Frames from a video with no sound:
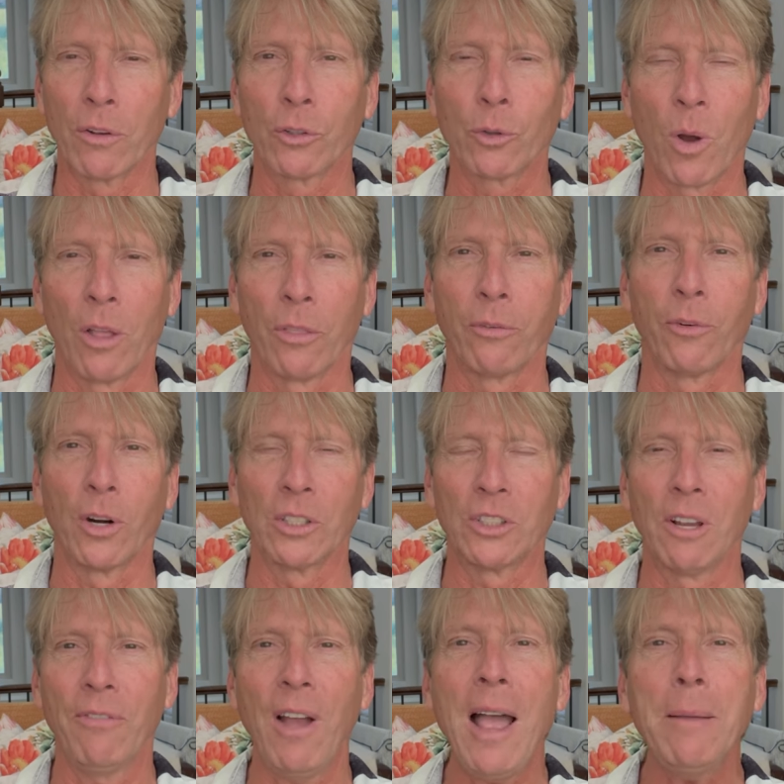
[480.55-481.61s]
12th verse,
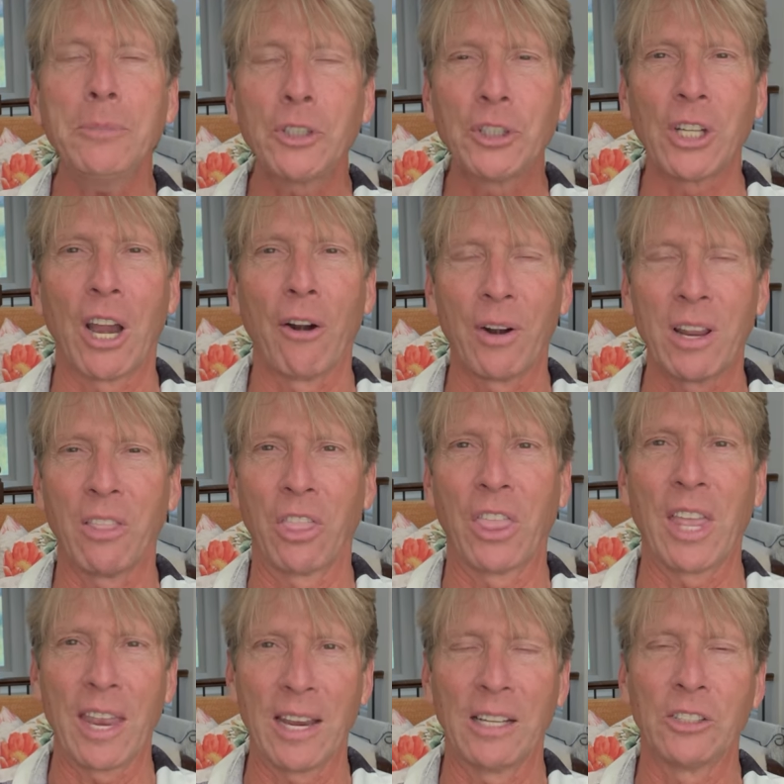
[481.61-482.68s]
if I'm sharing
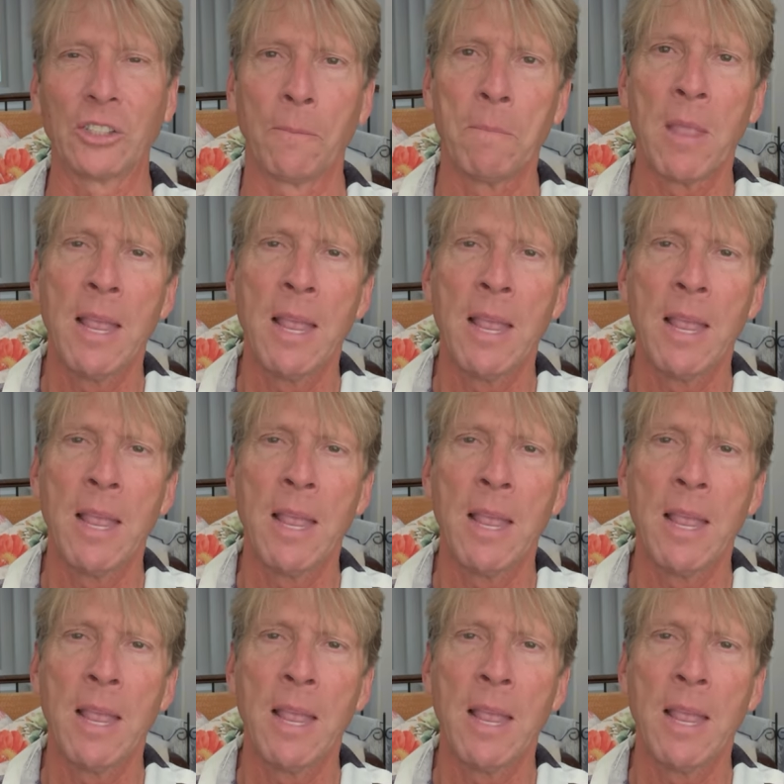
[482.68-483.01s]
things